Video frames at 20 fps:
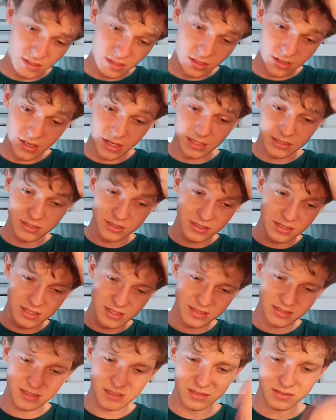Alright, so
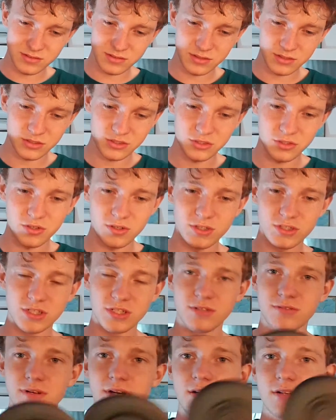there's the
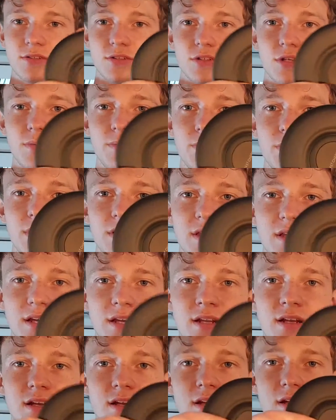charger right on top. Look at that.
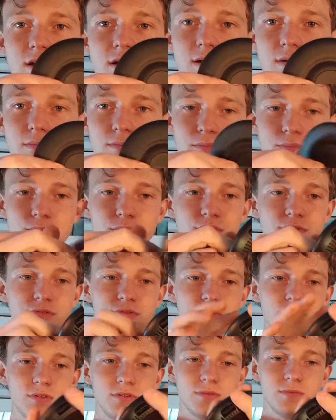
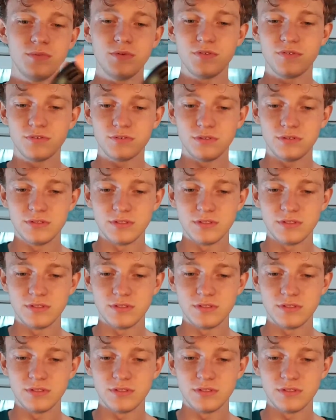Beautiful, beautiful.